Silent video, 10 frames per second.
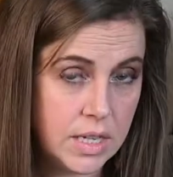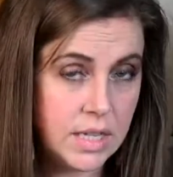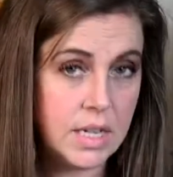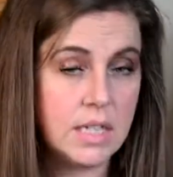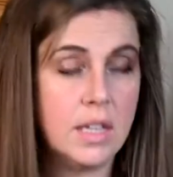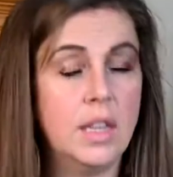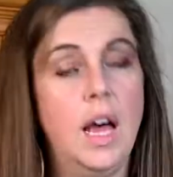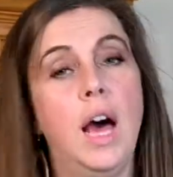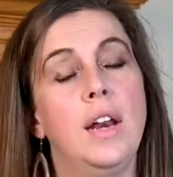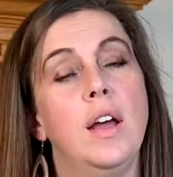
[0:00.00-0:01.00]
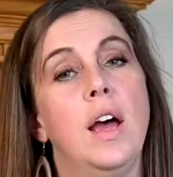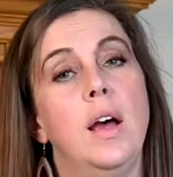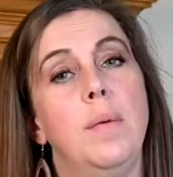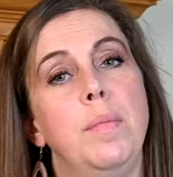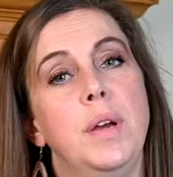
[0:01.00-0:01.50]
He does a lot,
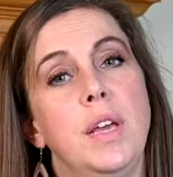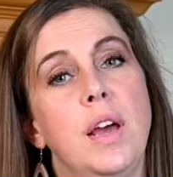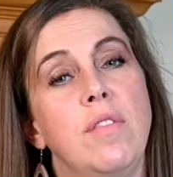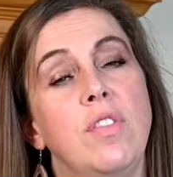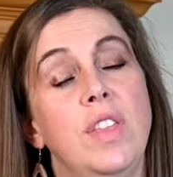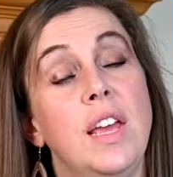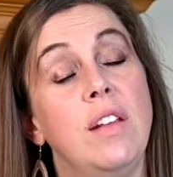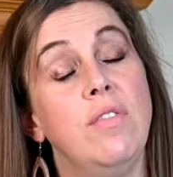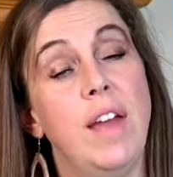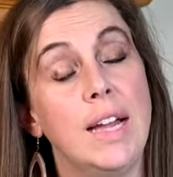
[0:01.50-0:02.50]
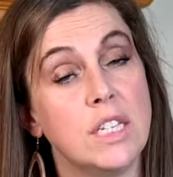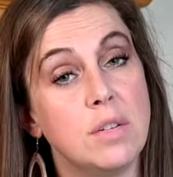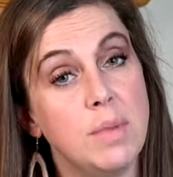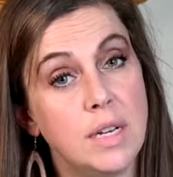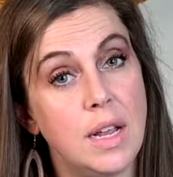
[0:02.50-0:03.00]
again, for the
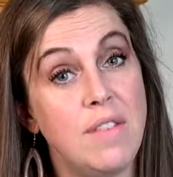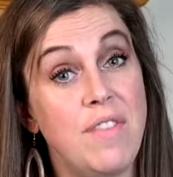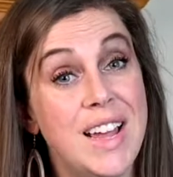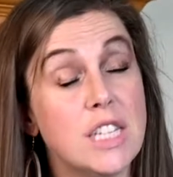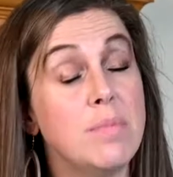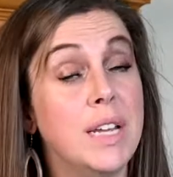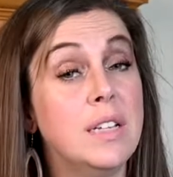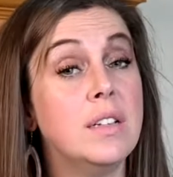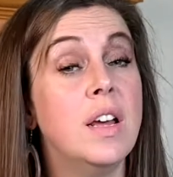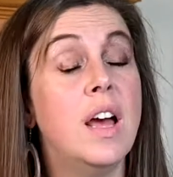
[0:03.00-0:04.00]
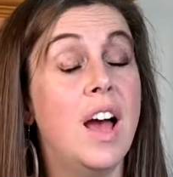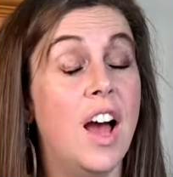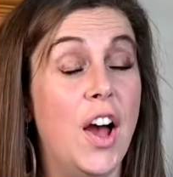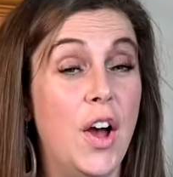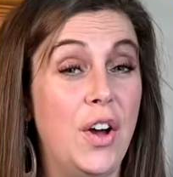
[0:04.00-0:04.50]
advancement
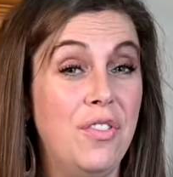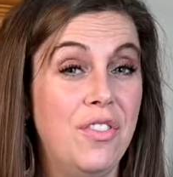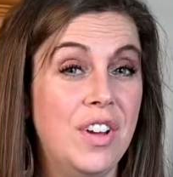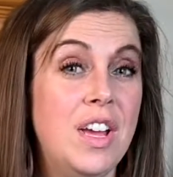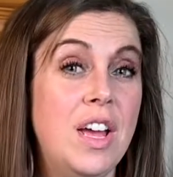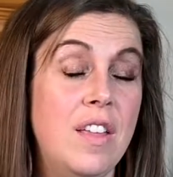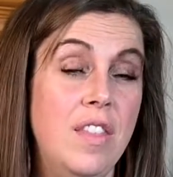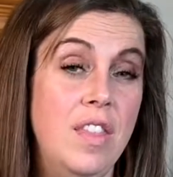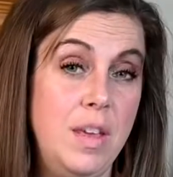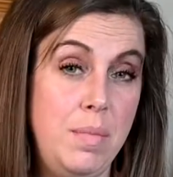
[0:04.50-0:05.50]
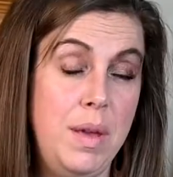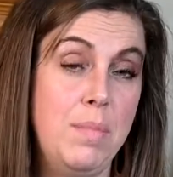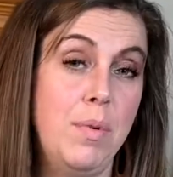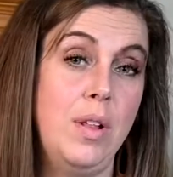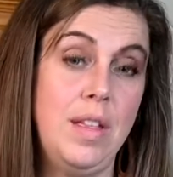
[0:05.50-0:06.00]
of the
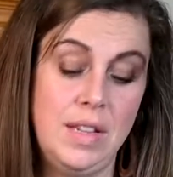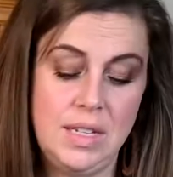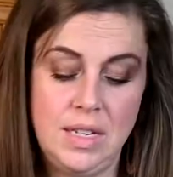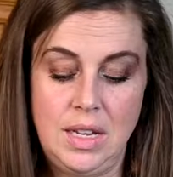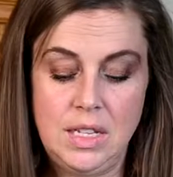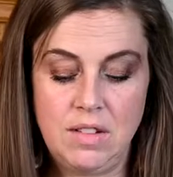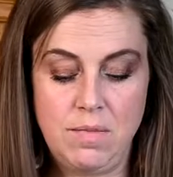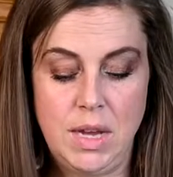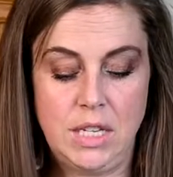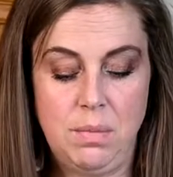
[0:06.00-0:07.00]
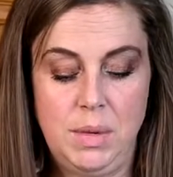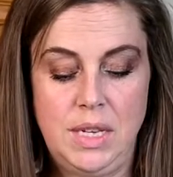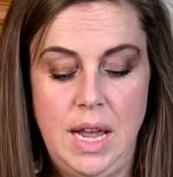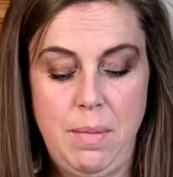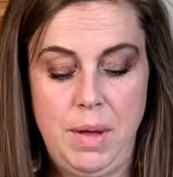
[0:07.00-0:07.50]
people and the cities of
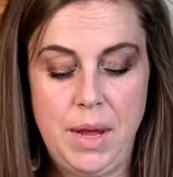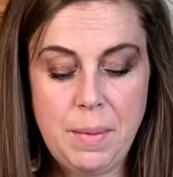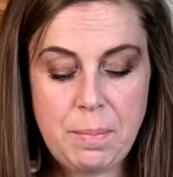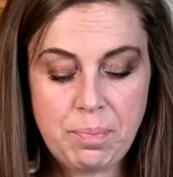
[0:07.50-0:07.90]
Mesopotamia.